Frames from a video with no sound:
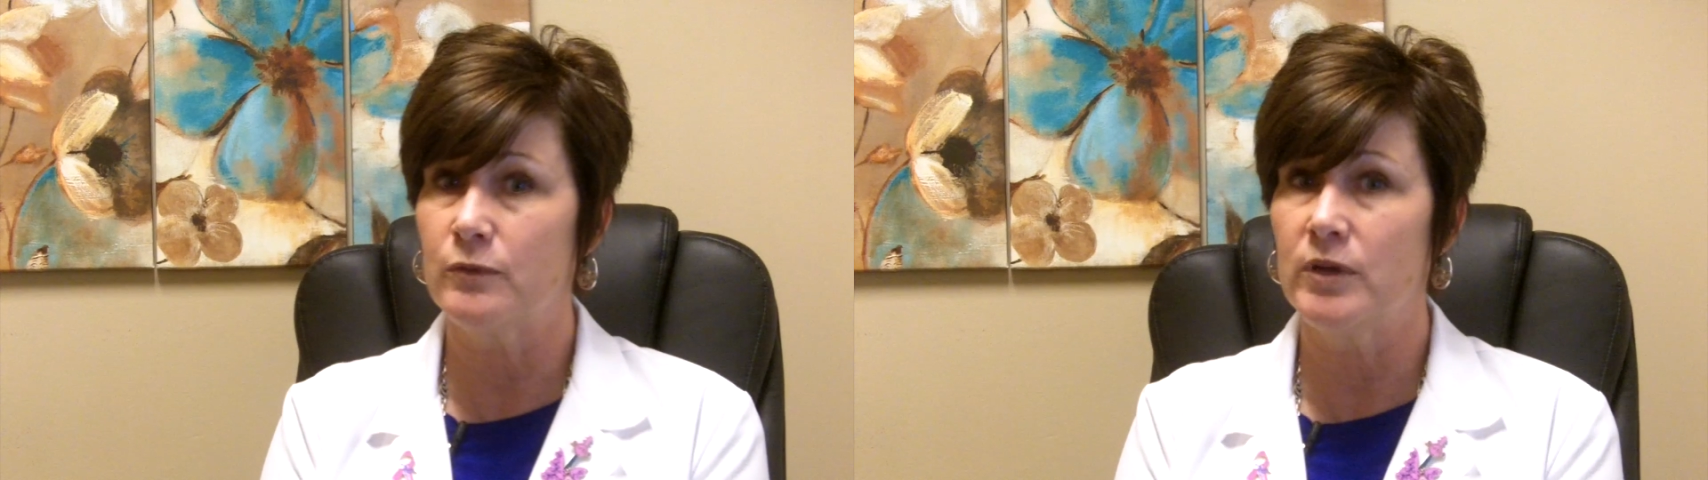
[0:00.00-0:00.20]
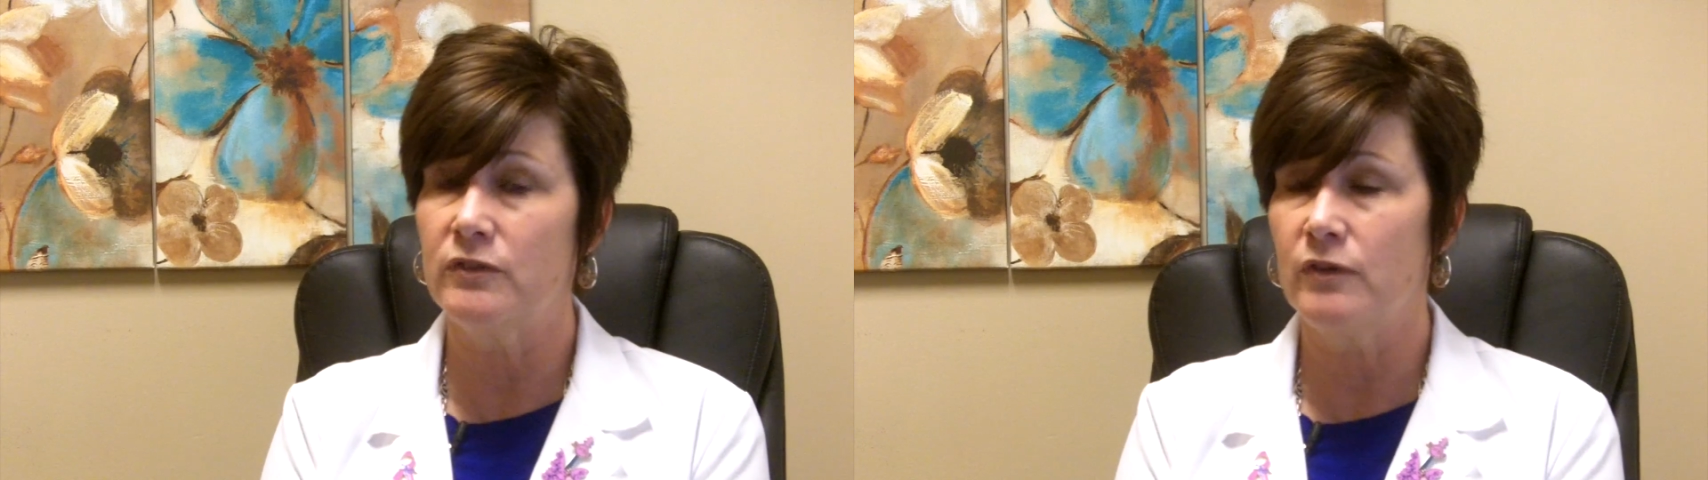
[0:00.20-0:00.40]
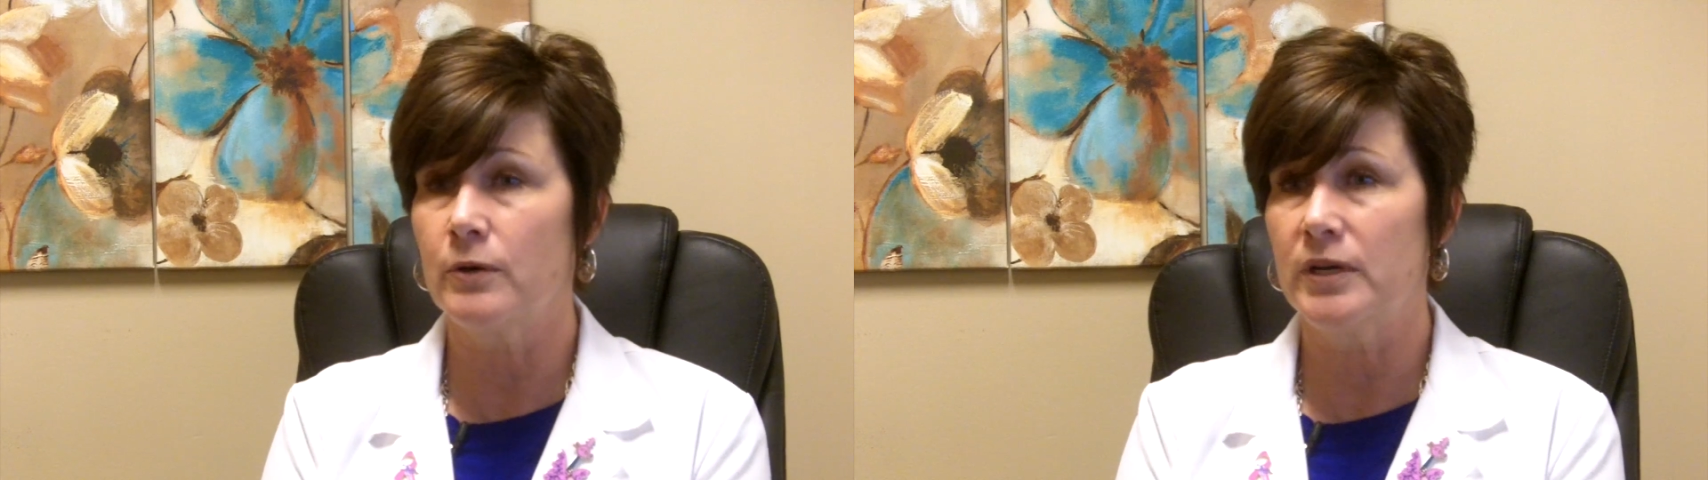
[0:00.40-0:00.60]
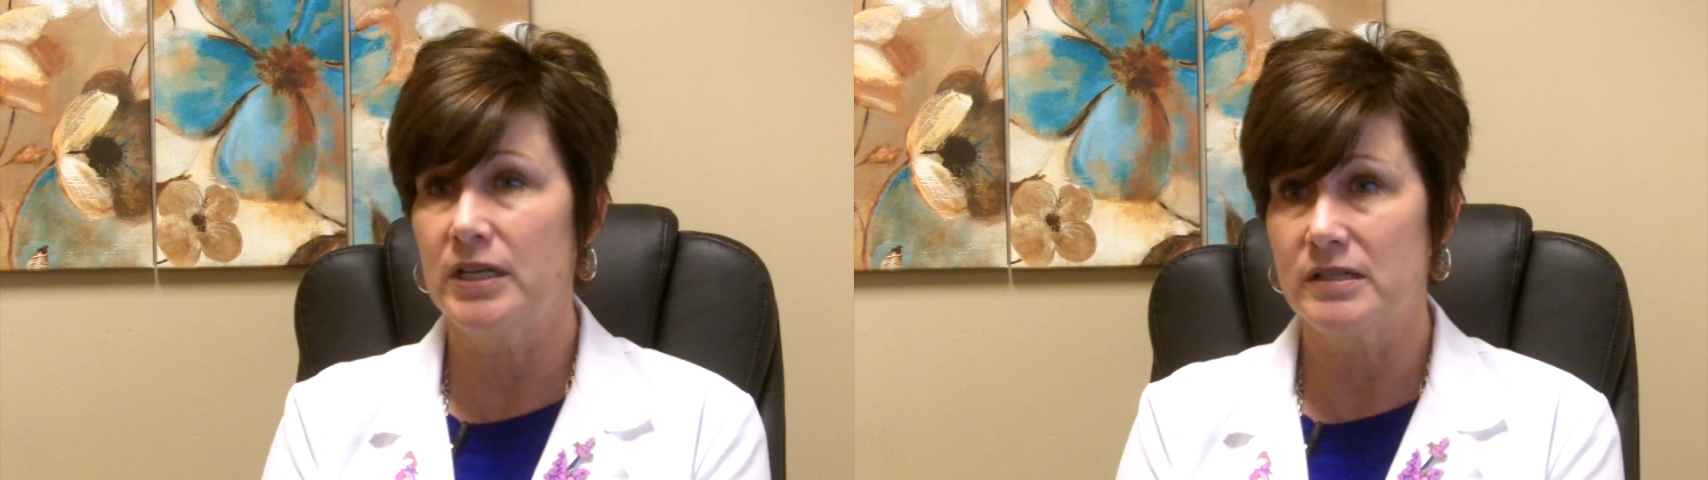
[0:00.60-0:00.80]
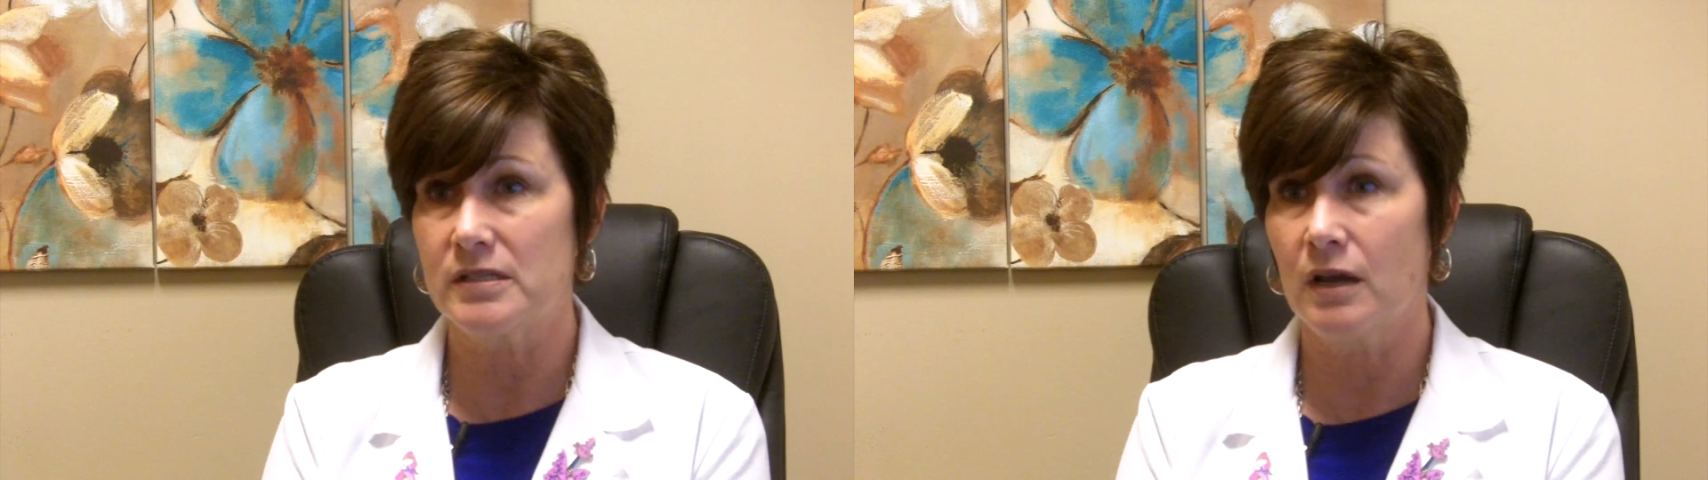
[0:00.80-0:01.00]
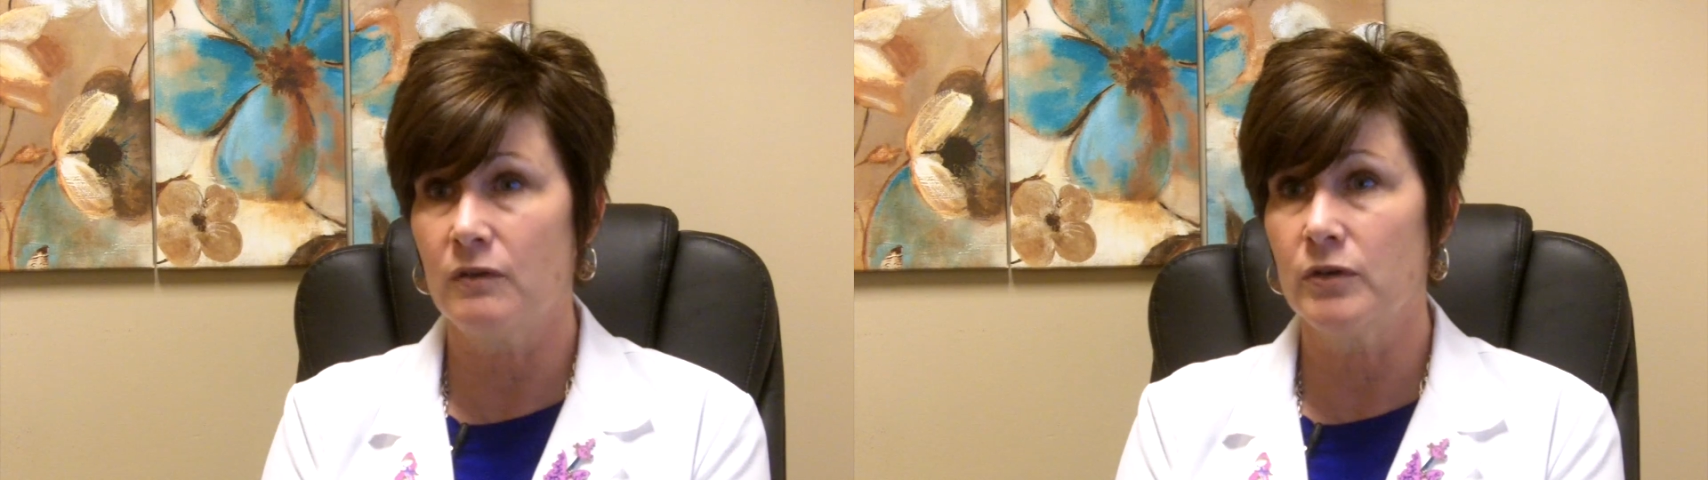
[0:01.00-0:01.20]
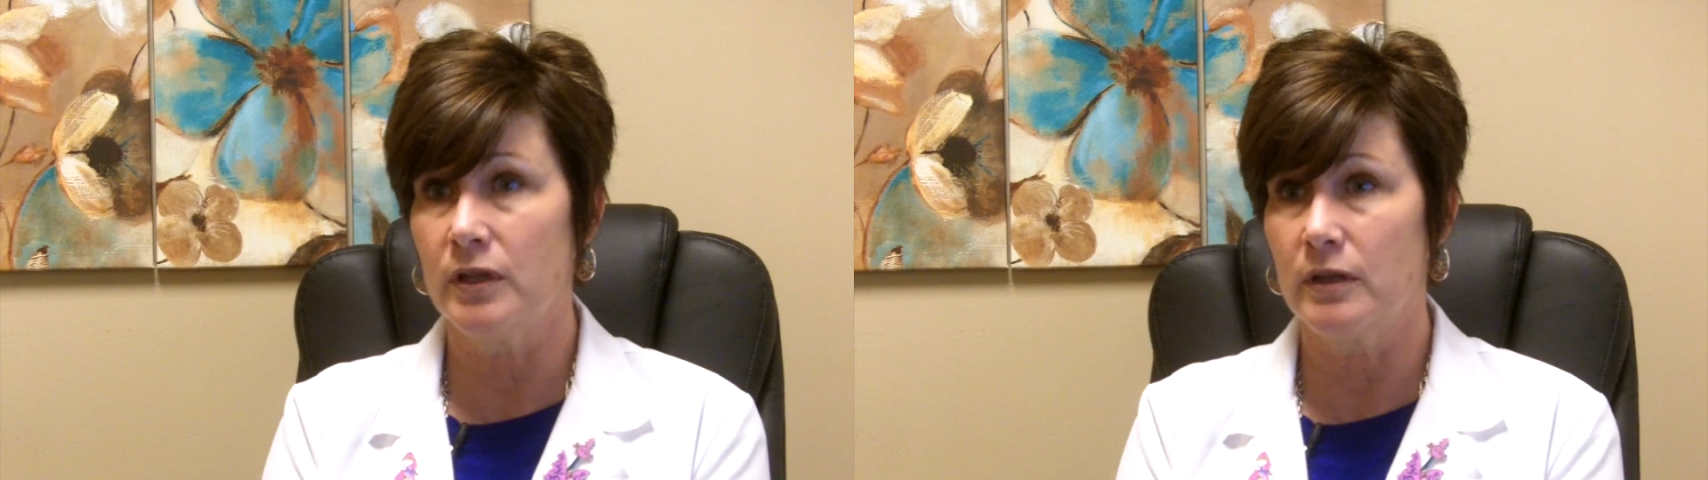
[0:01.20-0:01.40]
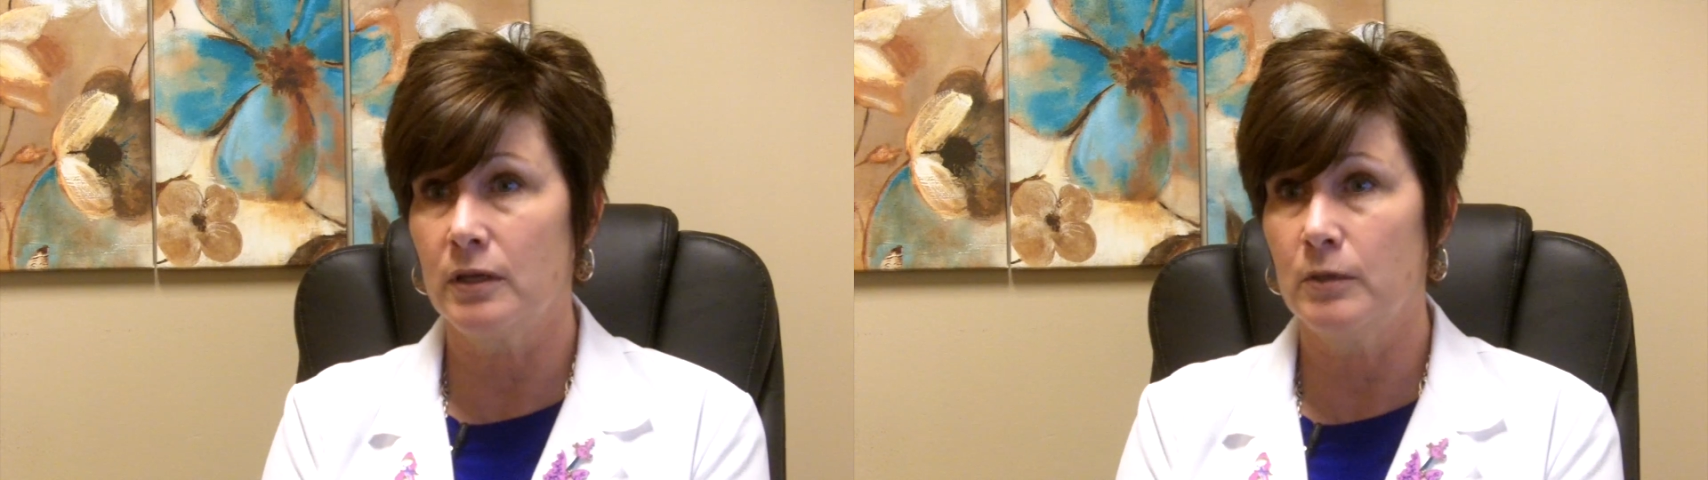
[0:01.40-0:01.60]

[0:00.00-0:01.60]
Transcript: of what you've already discovered in the